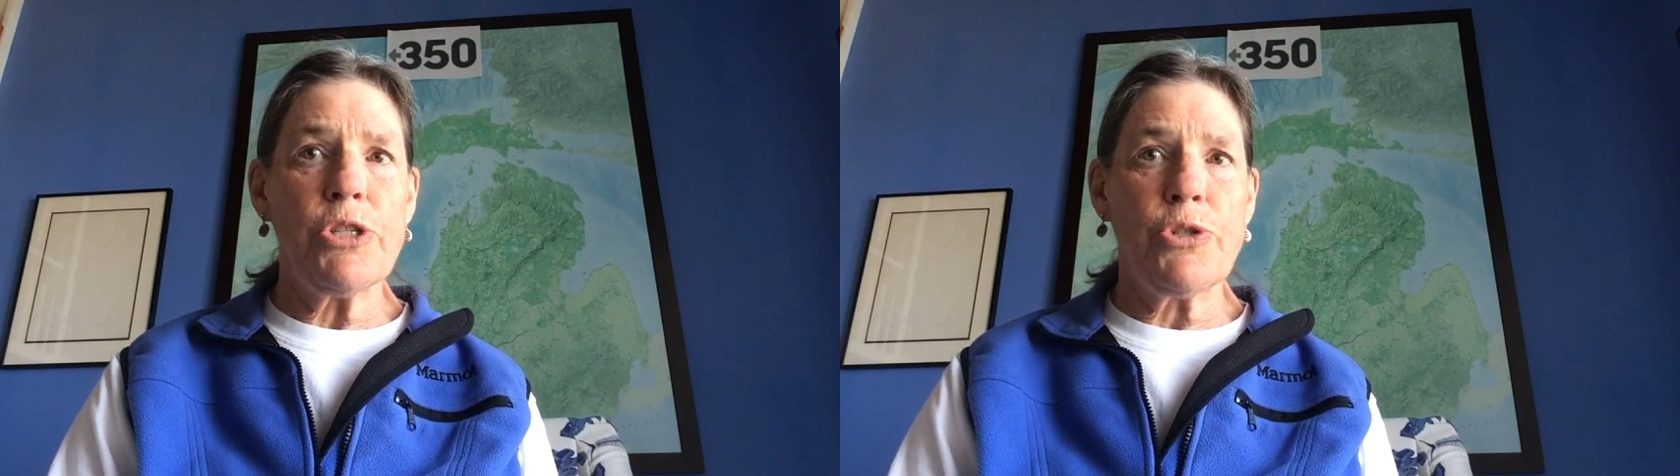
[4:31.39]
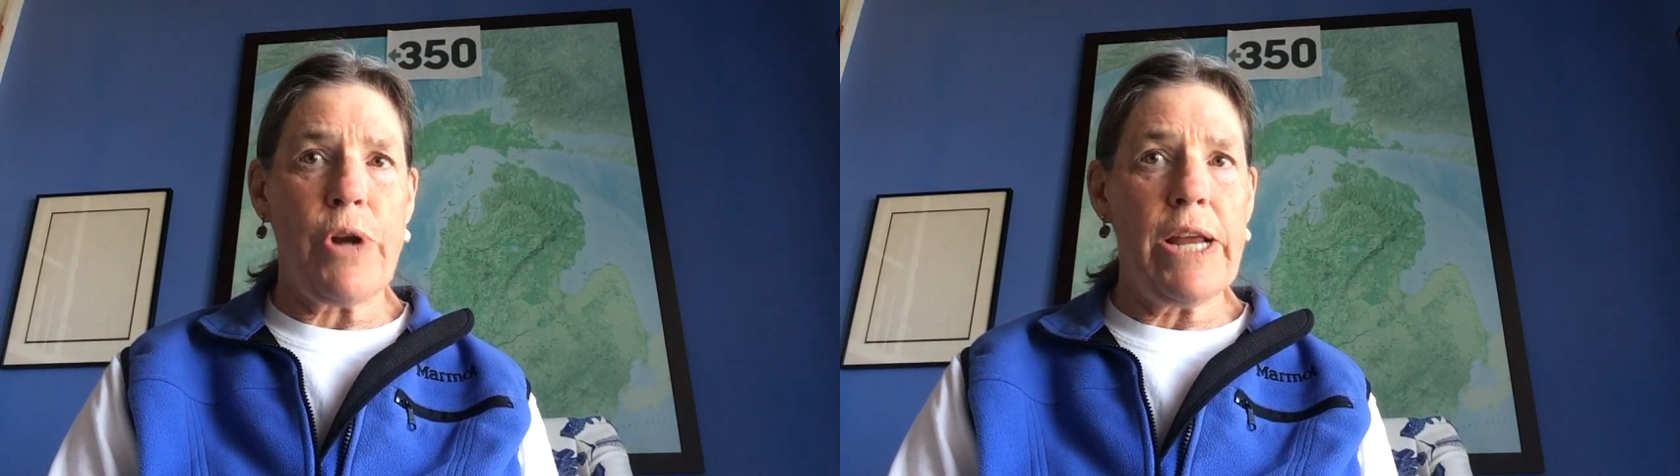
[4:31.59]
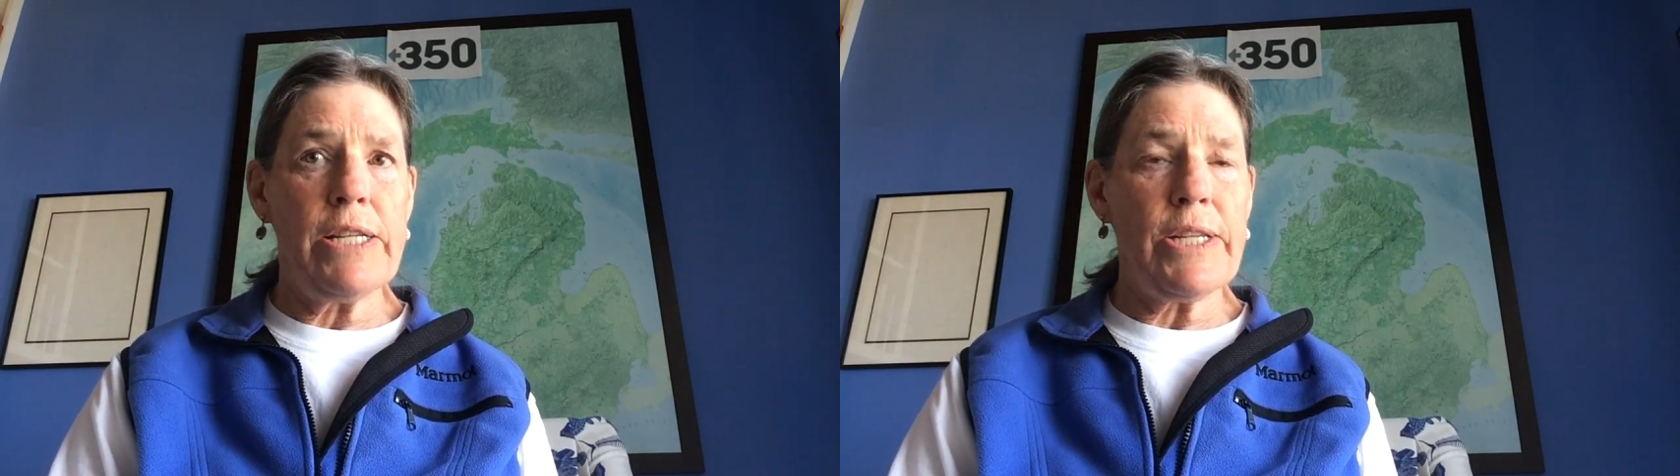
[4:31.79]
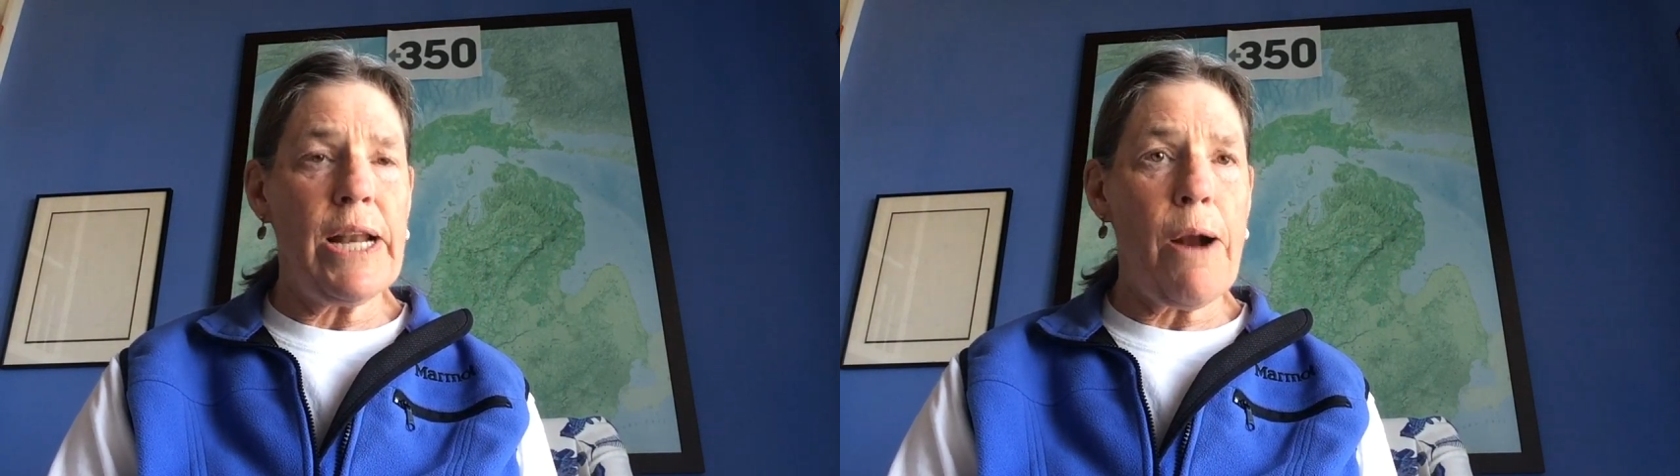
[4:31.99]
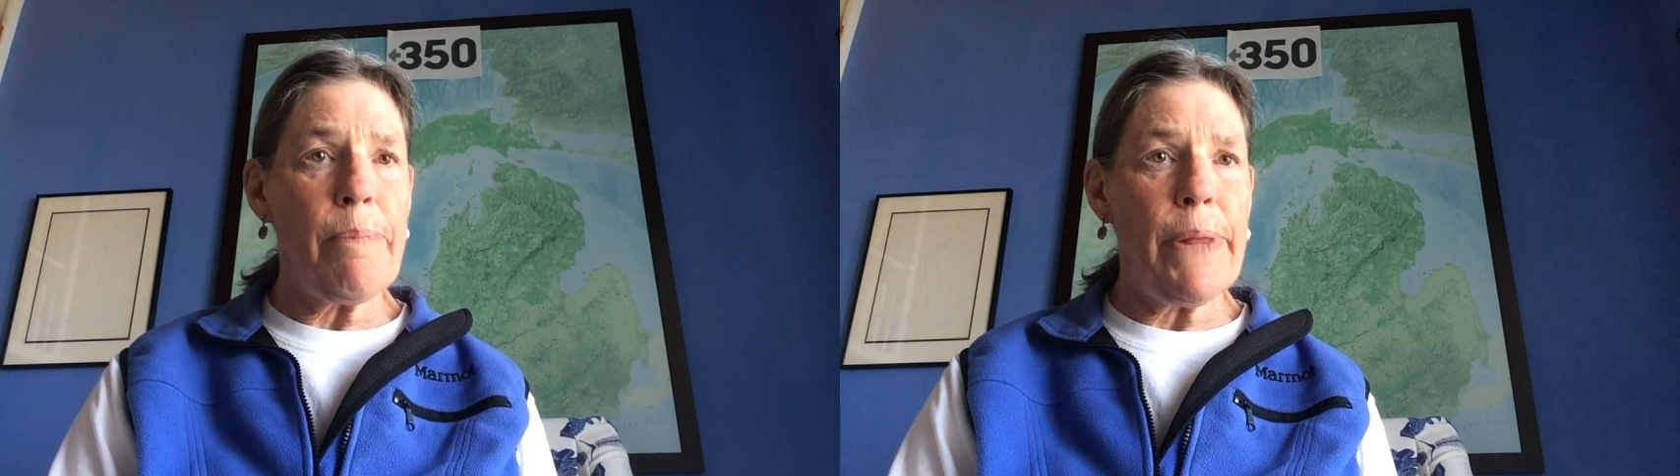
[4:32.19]
trains,
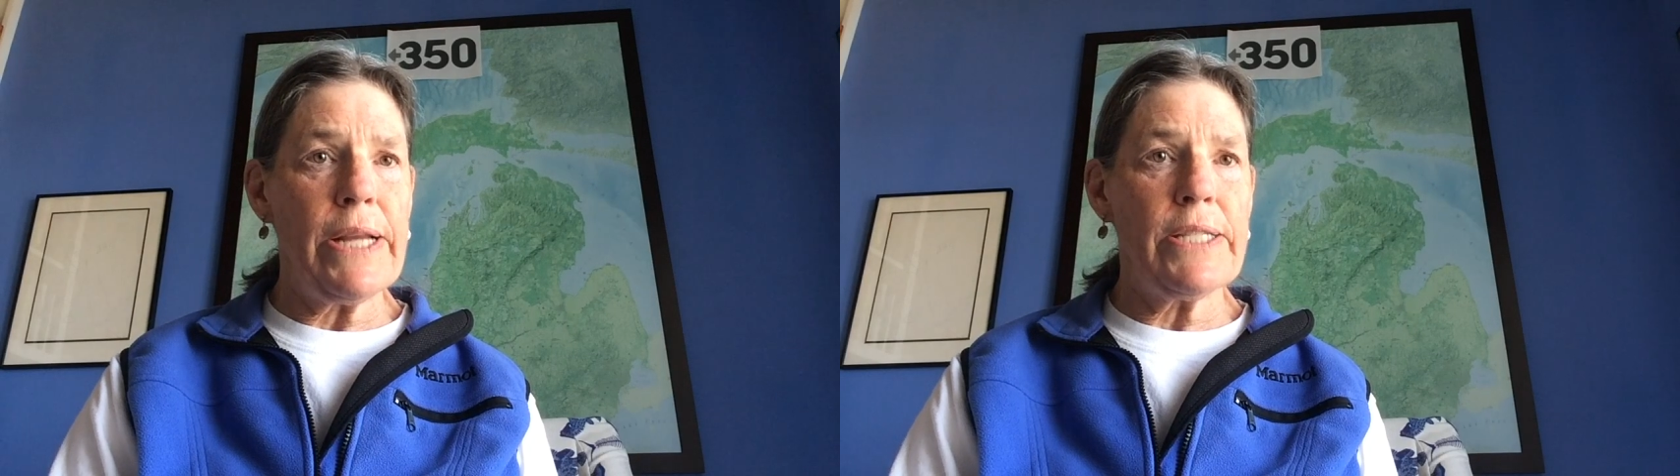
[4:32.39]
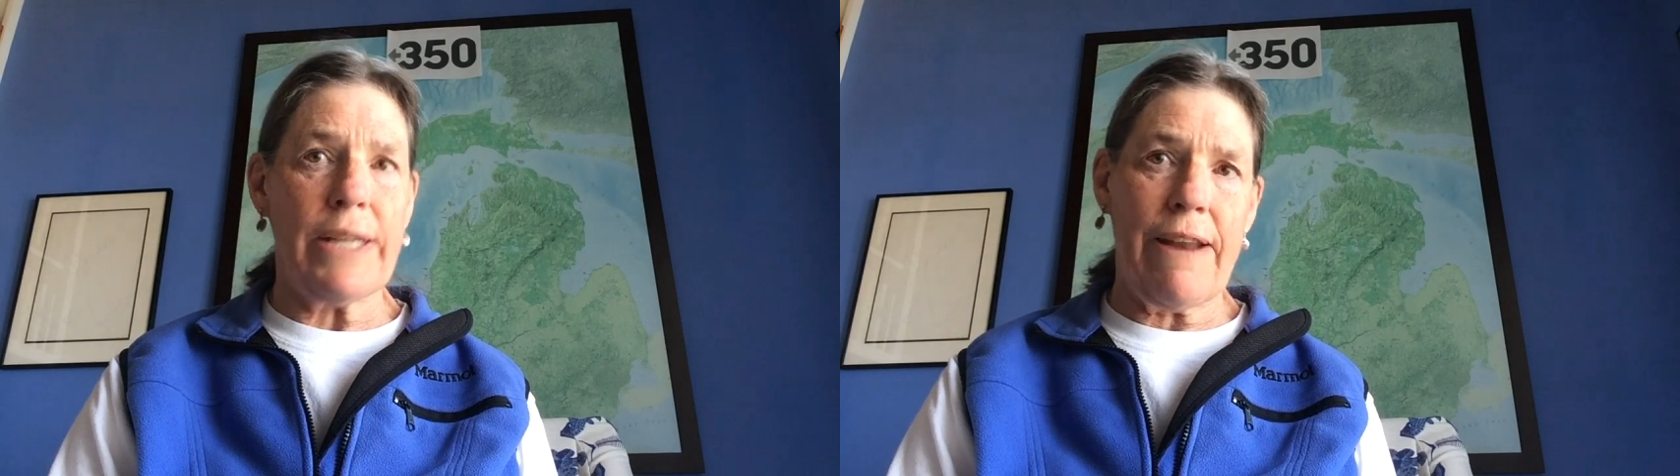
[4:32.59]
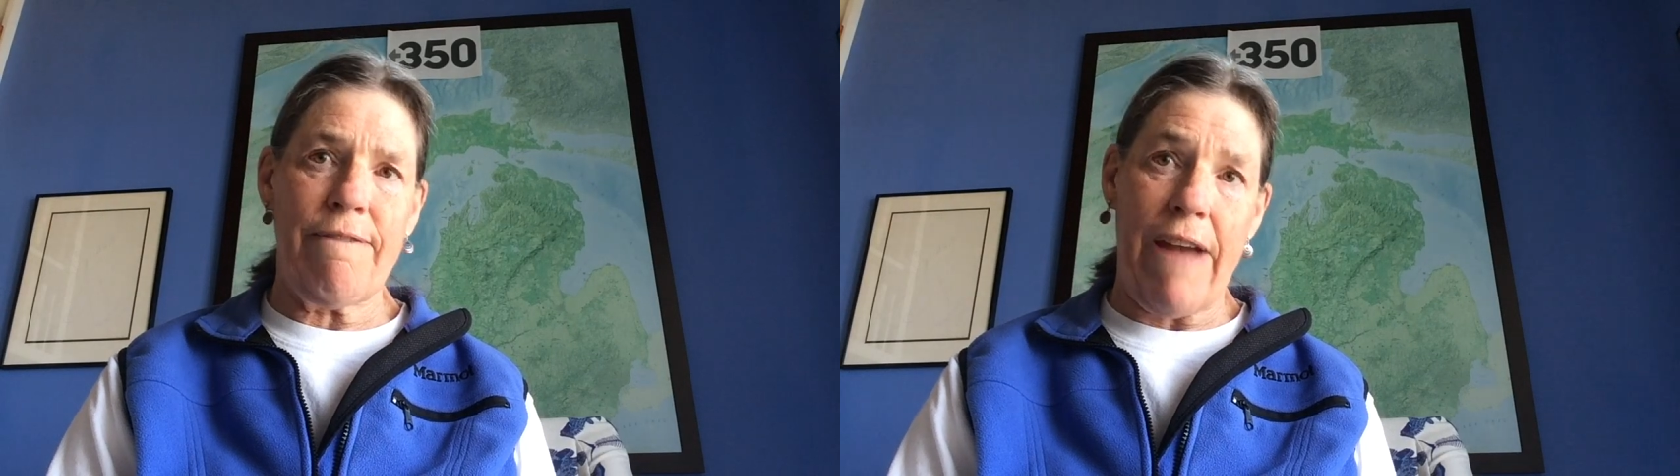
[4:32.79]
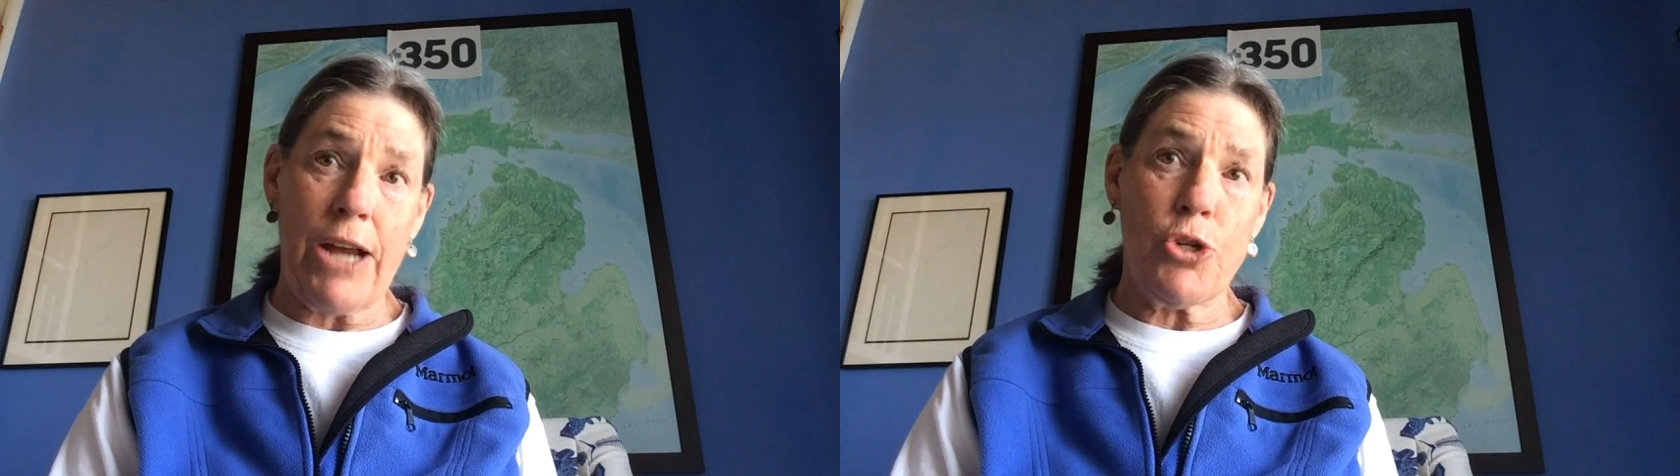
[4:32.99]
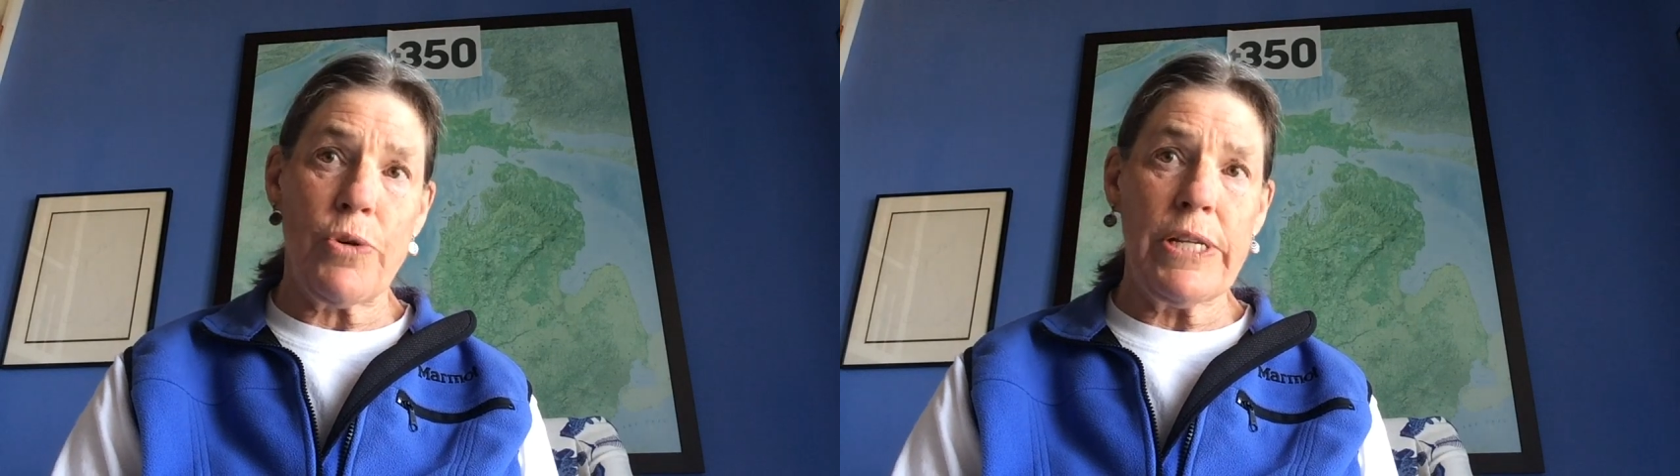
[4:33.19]
and airplanes and
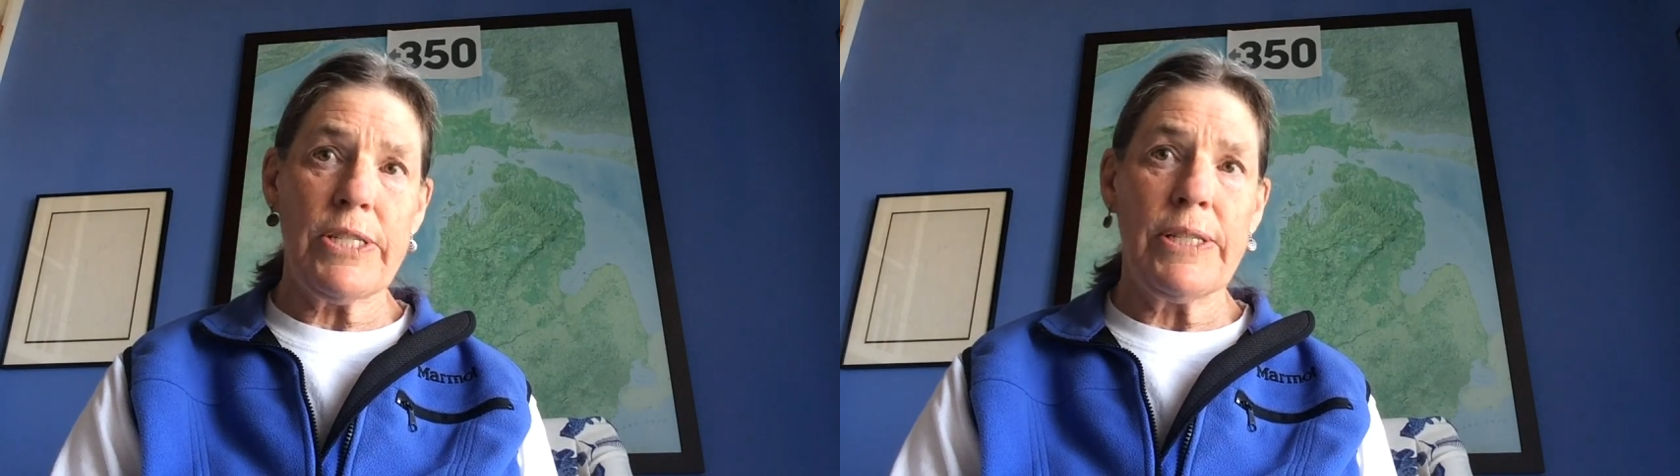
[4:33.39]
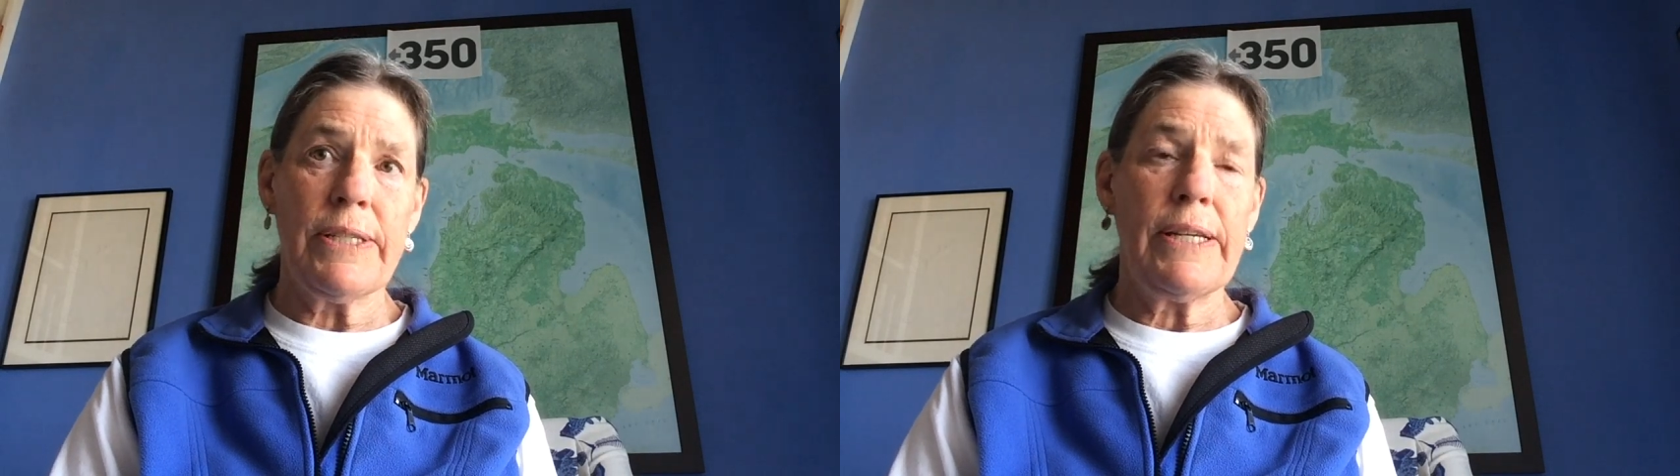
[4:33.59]
factories